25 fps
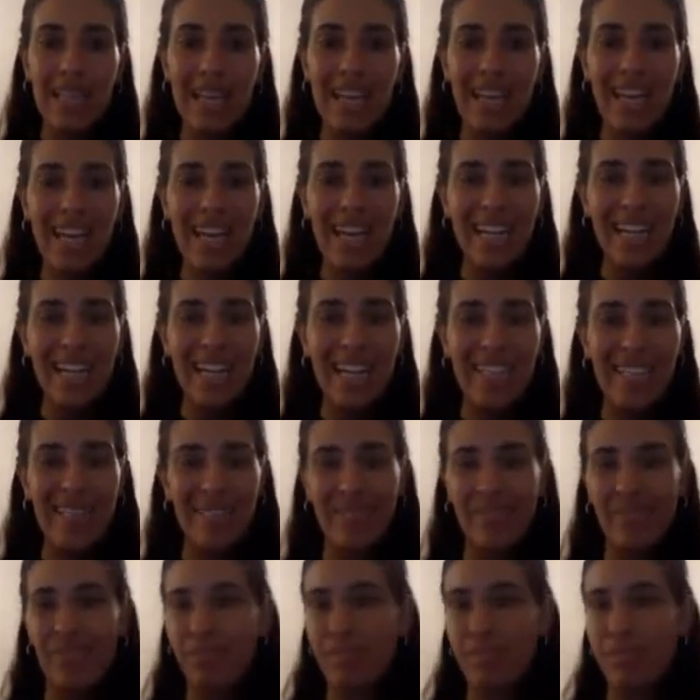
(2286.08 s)
I
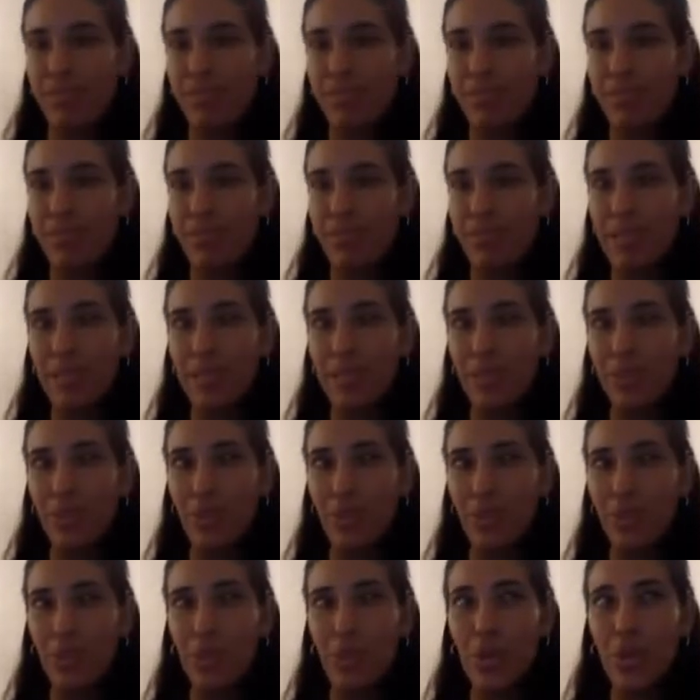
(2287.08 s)

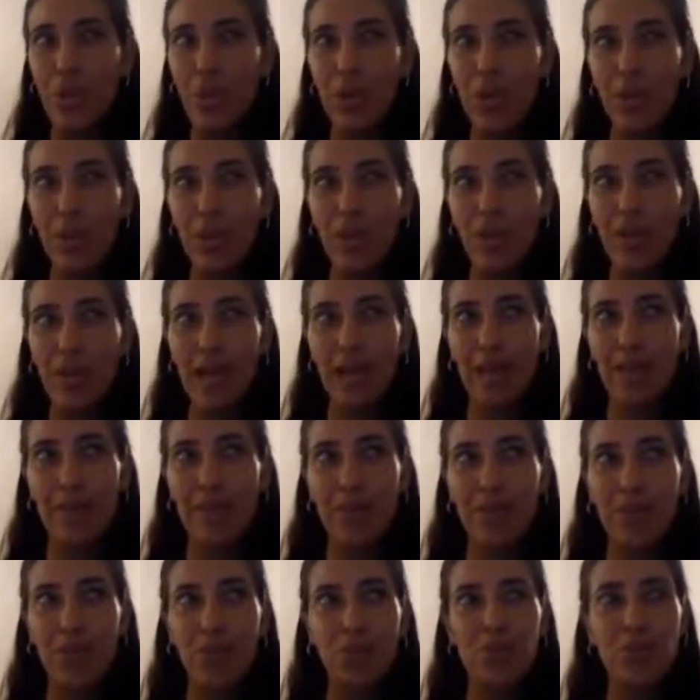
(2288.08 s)
don't know. I will
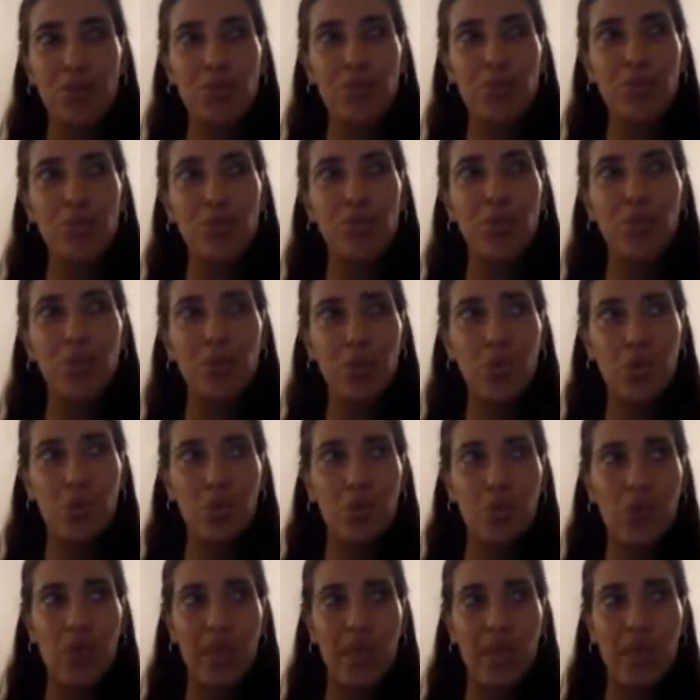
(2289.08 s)
have to
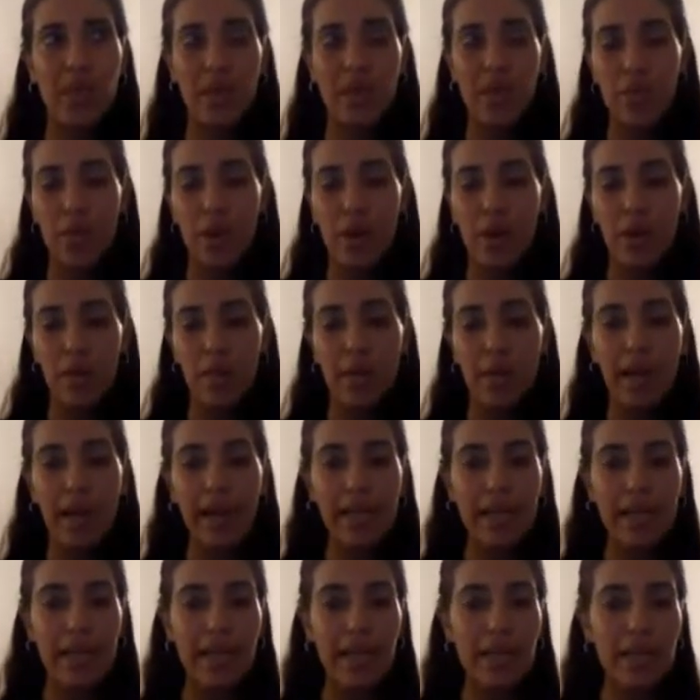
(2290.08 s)
run through our
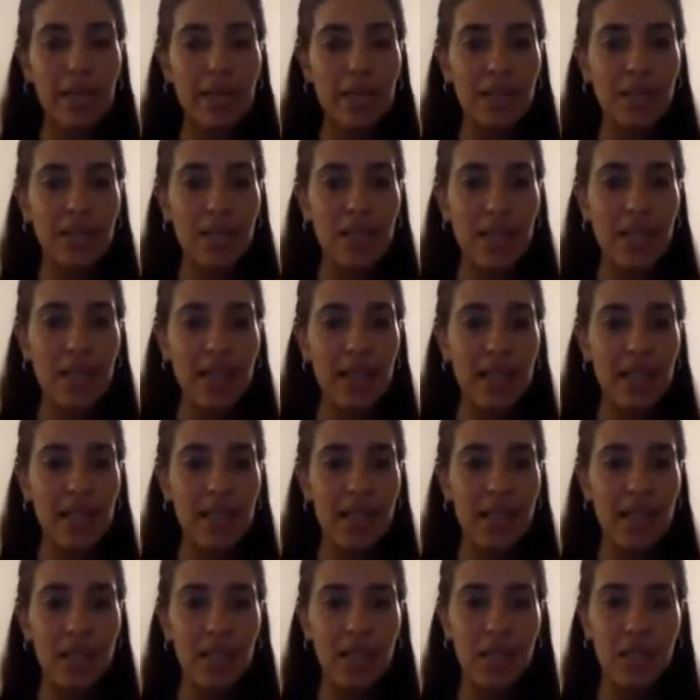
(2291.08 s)
back end for that.
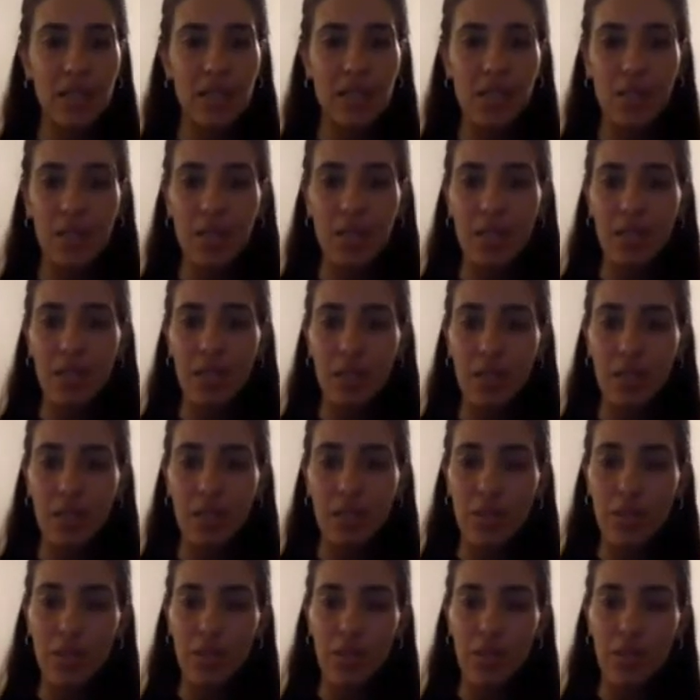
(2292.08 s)
It's not something that
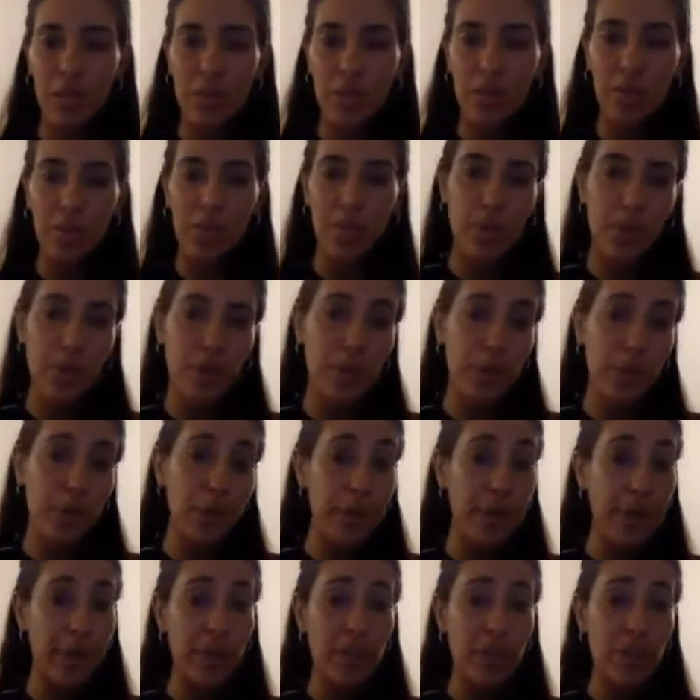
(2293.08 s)
we do per
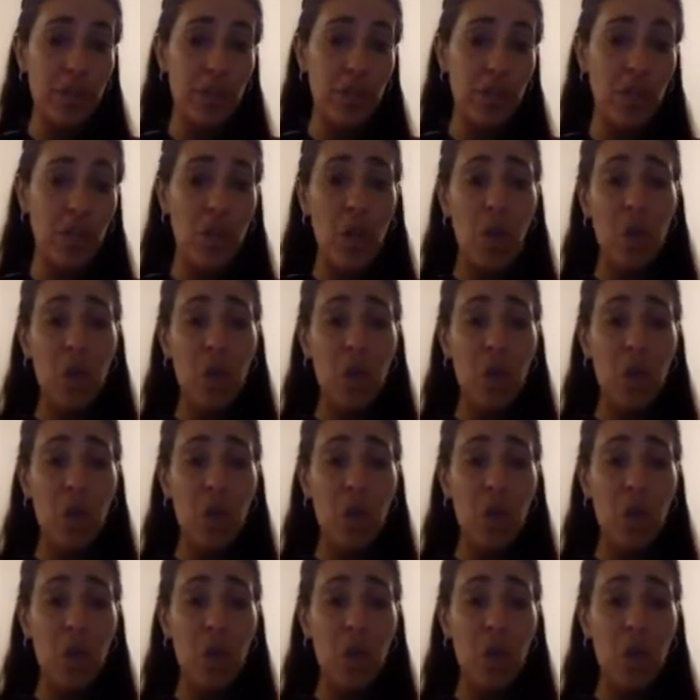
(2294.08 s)
location.